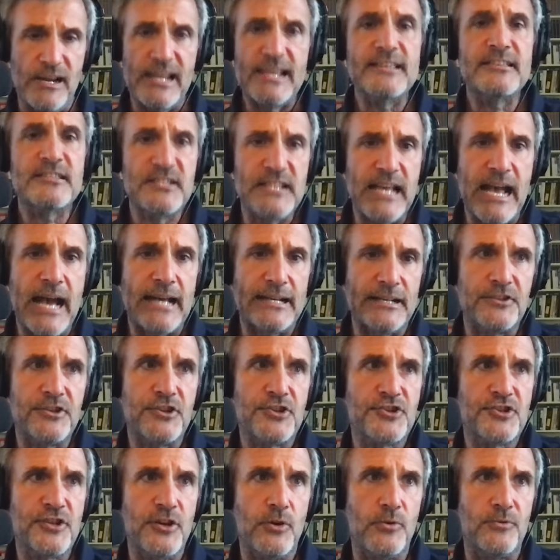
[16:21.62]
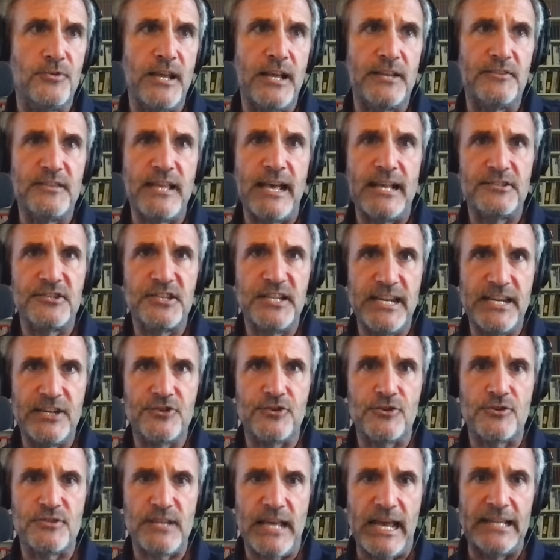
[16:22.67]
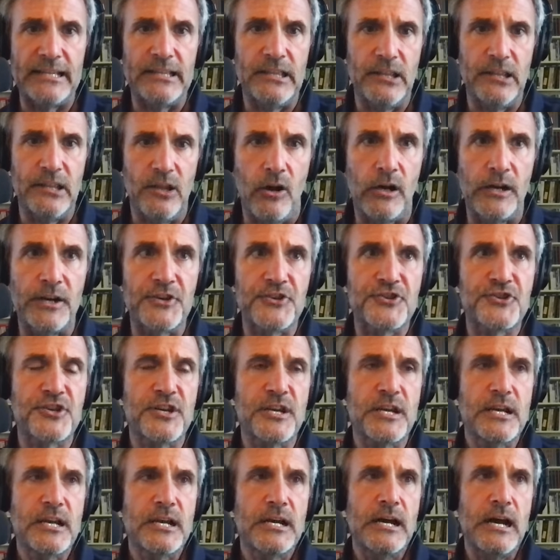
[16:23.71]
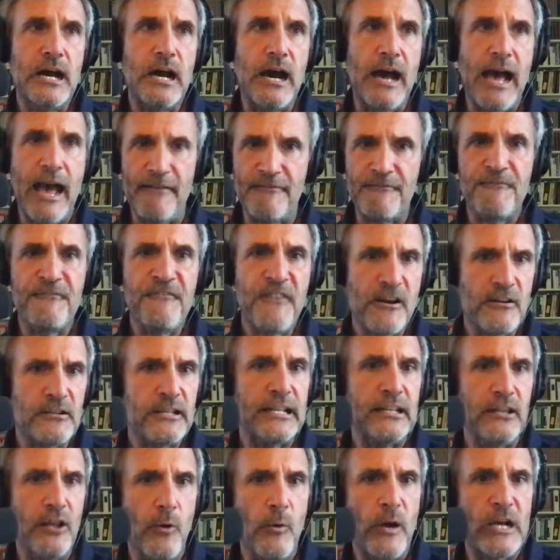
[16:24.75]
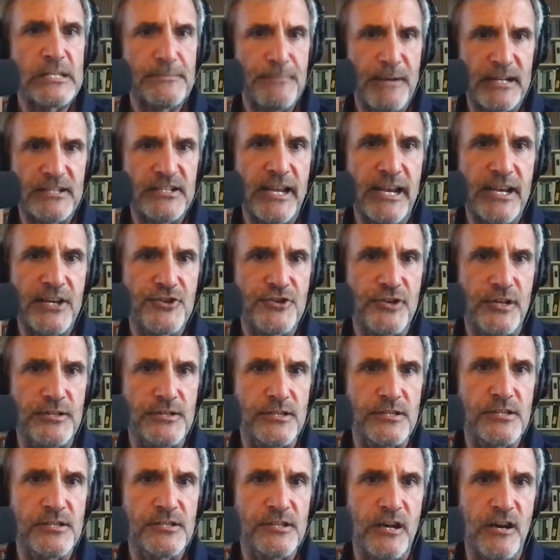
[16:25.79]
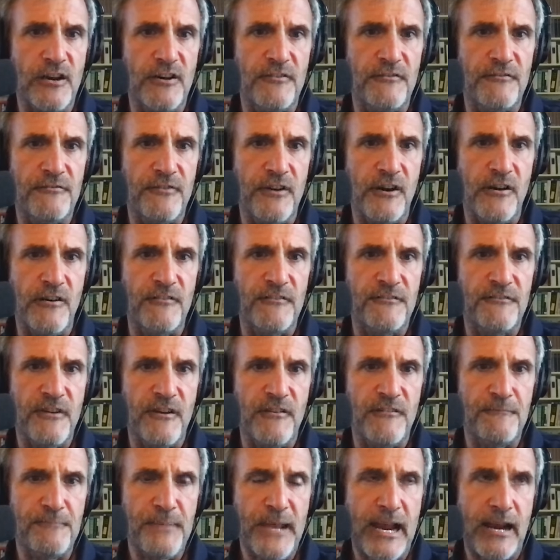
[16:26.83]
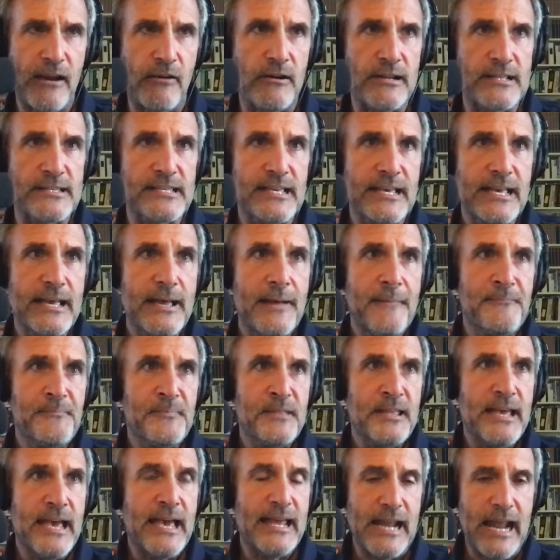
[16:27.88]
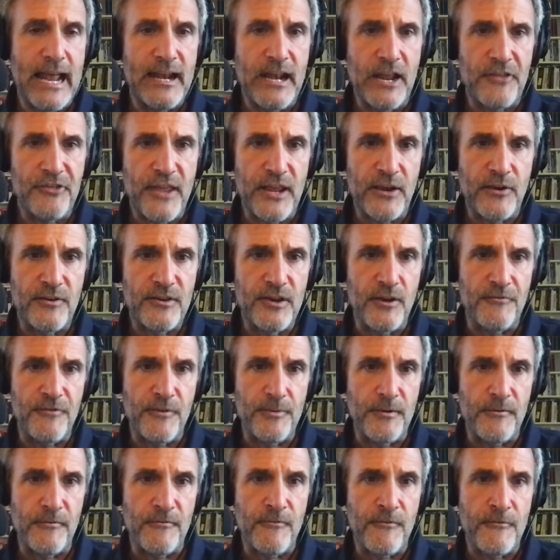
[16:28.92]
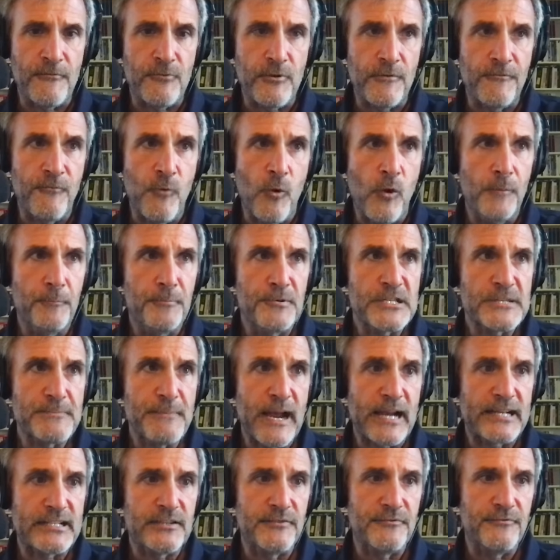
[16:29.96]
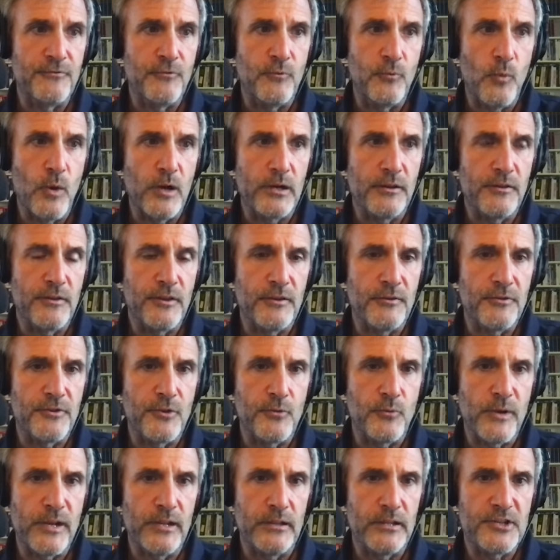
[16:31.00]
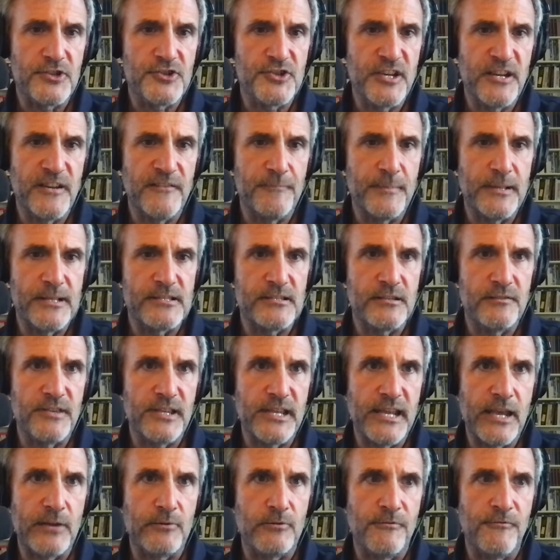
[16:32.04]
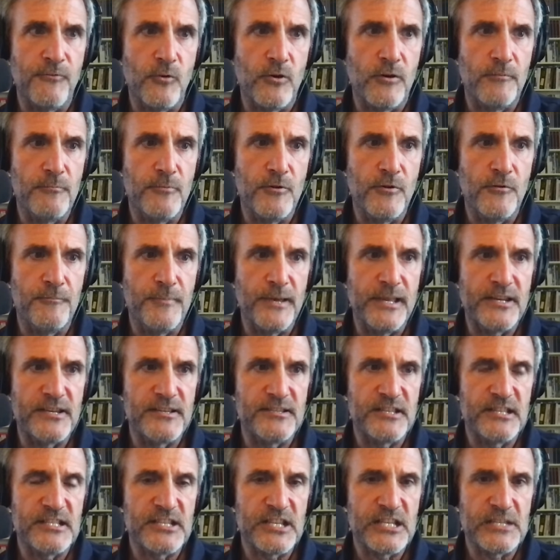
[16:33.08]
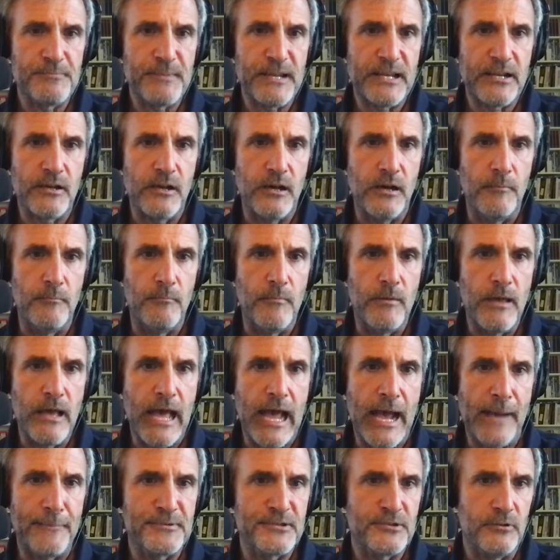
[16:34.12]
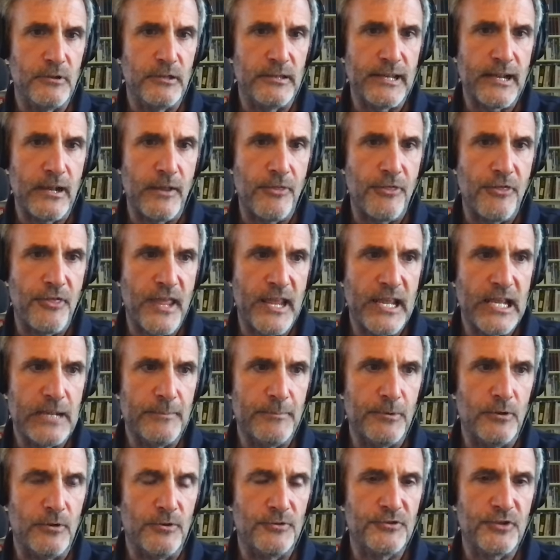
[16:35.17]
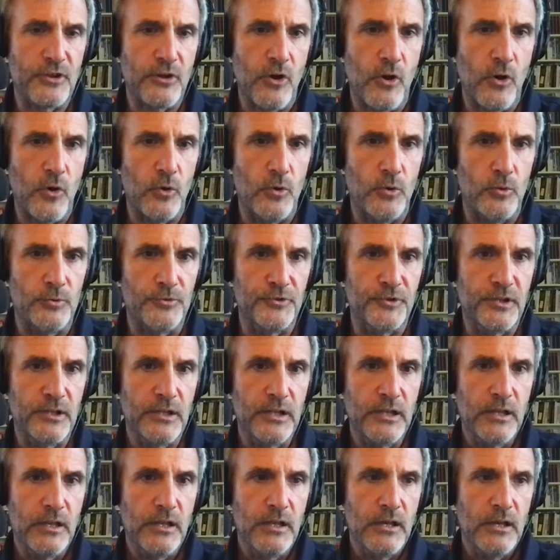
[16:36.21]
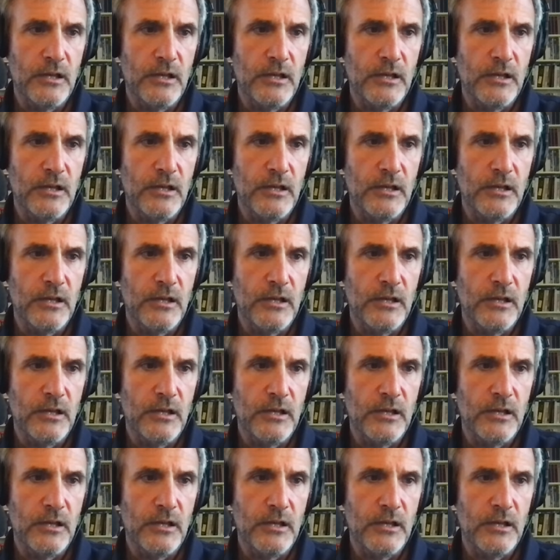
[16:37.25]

there is data to show that that teachers at large uh, have fairly low expectations of, of, of parents. And, and I think, you know, from the reform perspective, one of the, the real achievements of the ed reform movement is it's just become absolutely unthinkable to hold